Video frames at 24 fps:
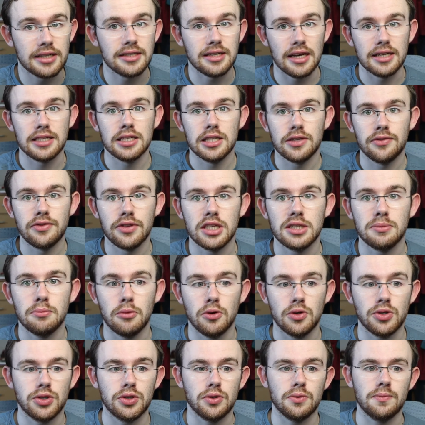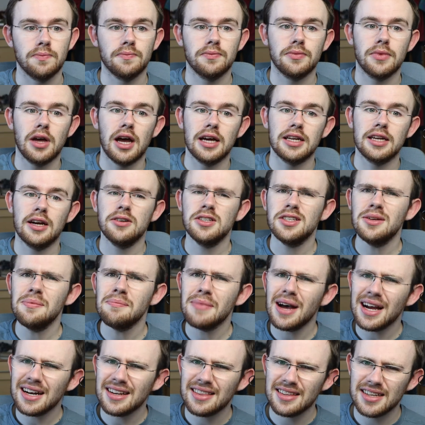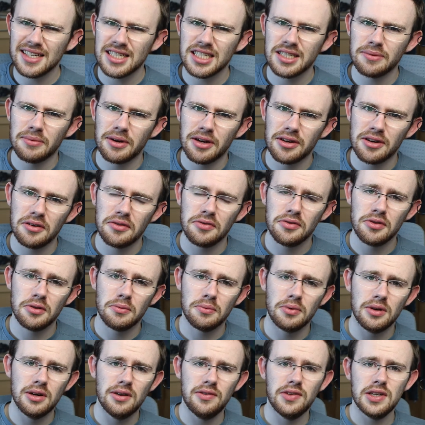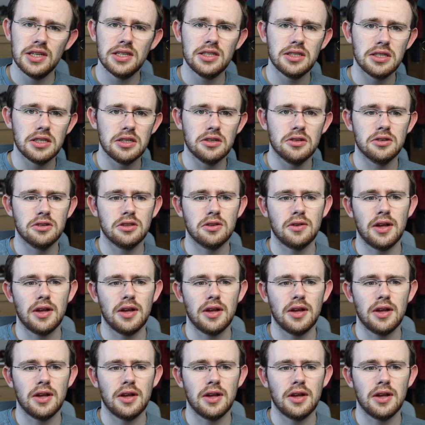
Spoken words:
excited for this module. I'd heard some bad things about it from the previous year.